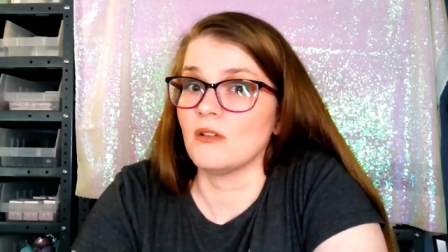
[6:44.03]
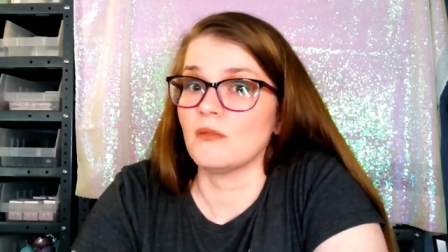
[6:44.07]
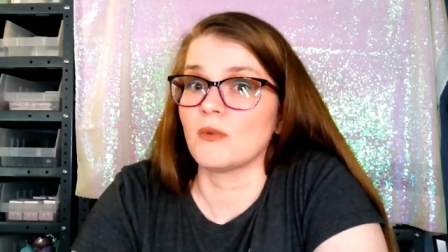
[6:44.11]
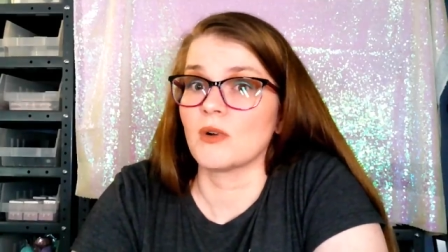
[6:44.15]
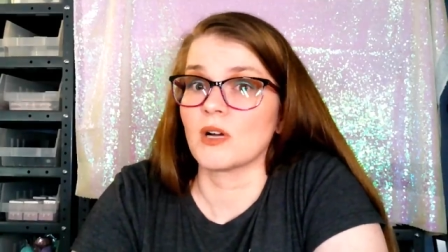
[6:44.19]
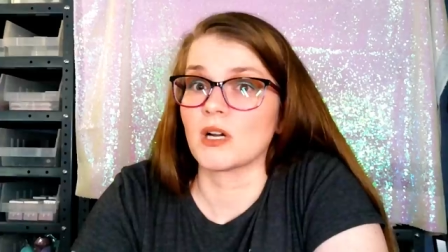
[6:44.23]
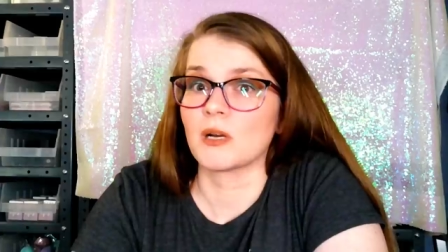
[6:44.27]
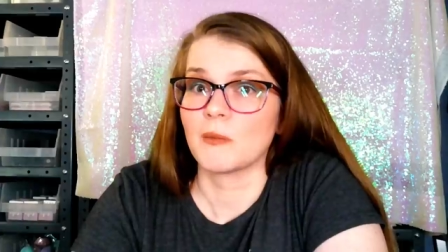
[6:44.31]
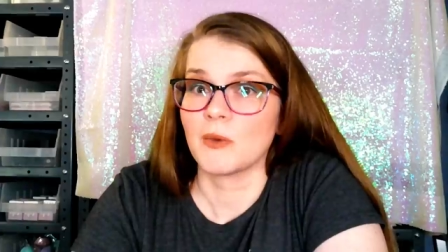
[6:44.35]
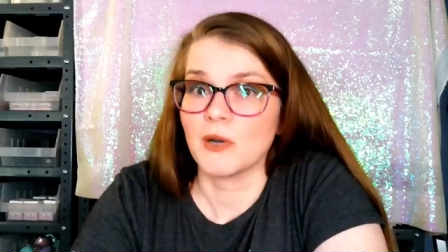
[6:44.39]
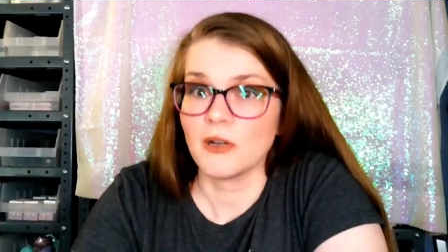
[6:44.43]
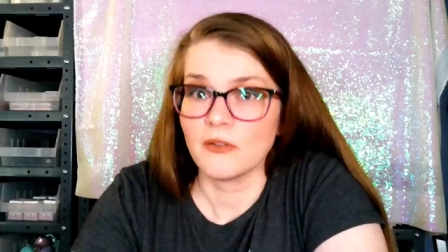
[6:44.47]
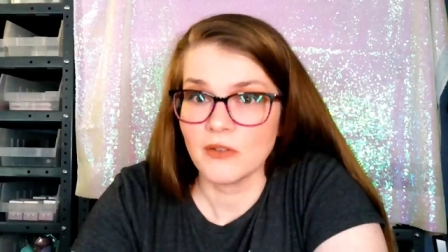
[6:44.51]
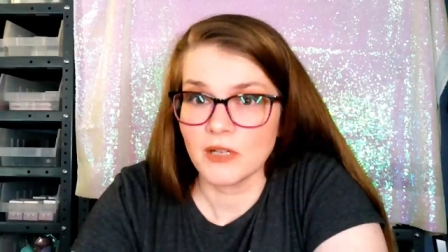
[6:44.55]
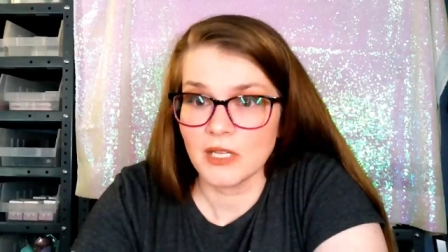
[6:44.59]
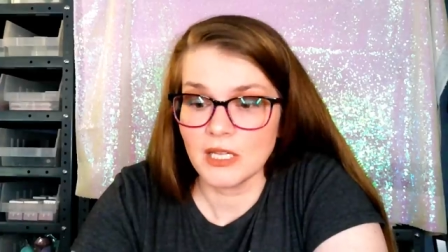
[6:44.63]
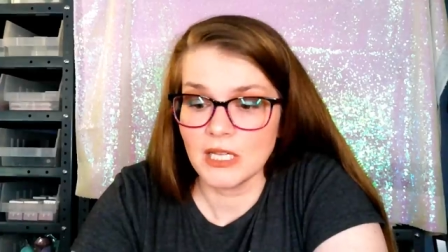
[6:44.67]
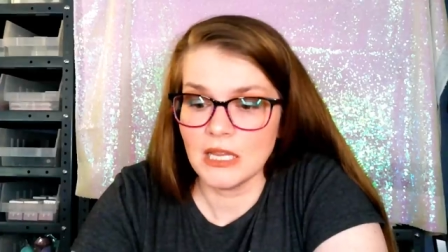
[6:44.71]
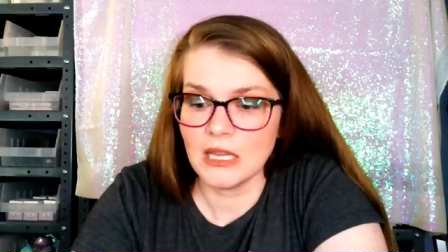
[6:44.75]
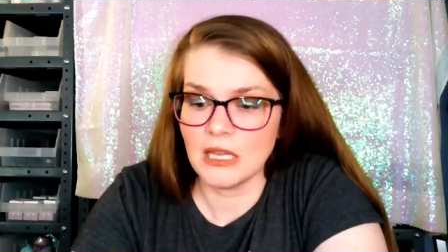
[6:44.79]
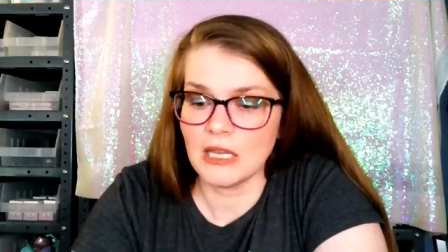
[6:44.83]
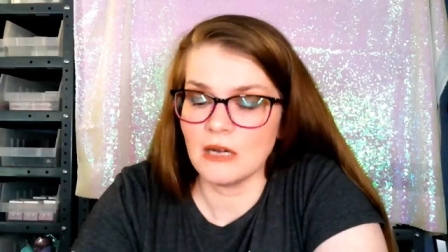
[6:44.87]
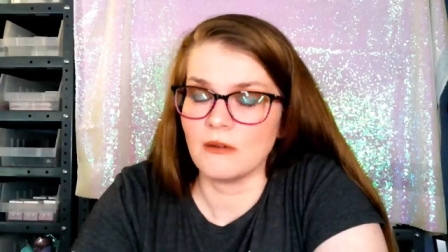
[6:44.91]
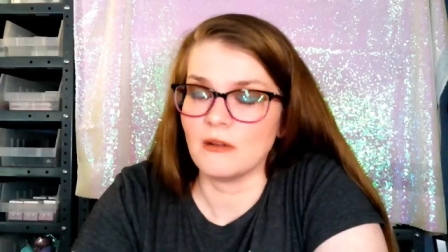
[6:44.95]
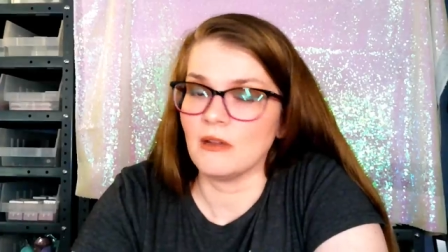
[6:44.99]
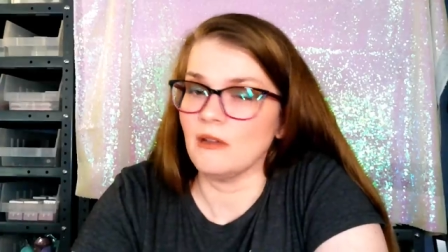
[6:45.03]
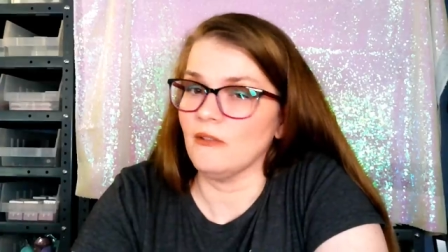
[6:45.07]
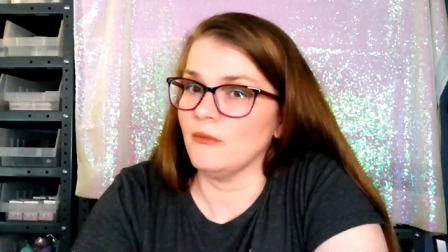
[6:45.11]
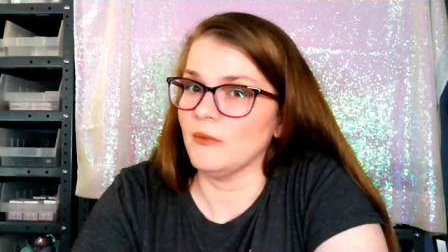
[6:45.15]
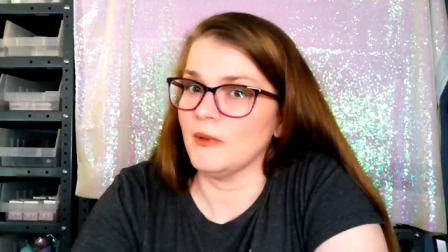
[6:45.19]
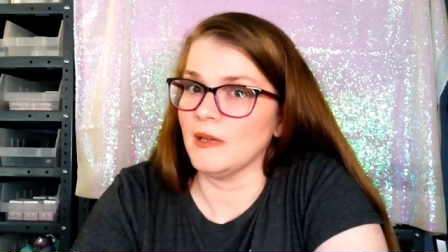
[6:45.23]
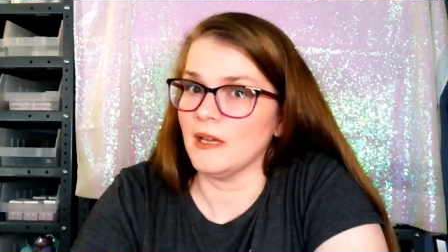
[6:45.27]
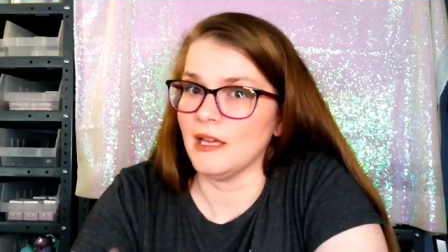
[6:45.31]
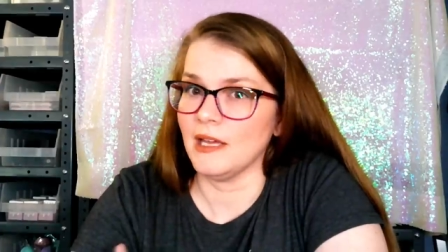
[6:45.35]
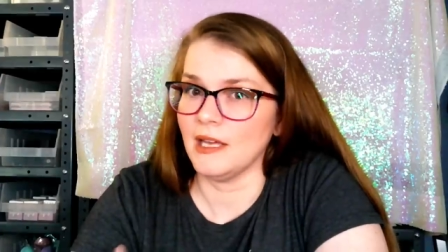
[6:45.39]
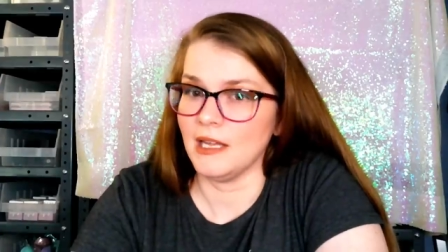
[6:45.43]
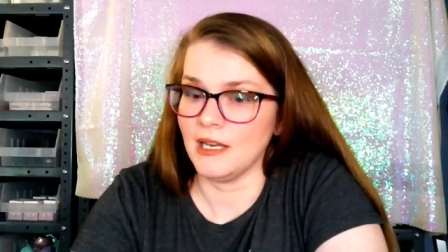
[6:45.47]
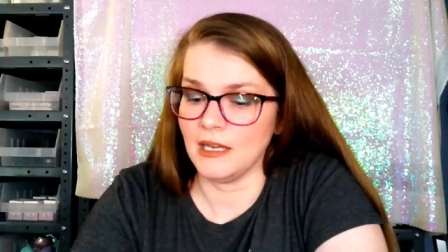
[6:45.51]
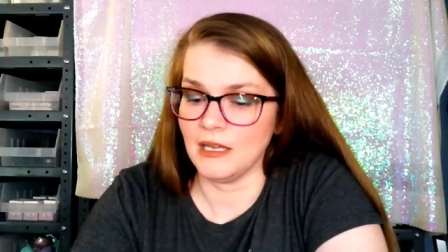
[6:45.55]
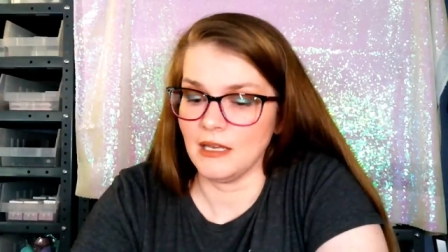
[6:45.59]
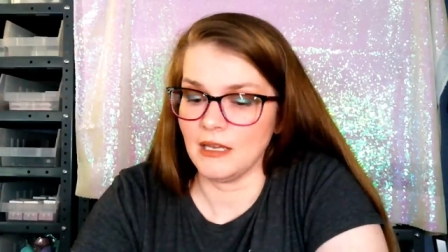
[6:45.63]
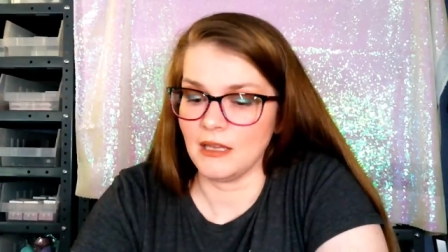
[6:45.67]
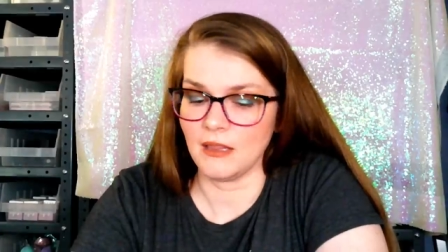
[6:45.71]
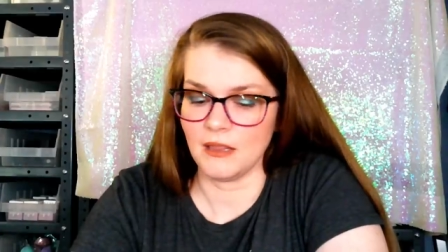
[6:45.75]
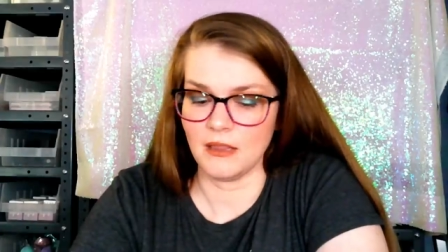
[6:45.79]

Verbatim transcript: work perfectly. They don't give me a headache.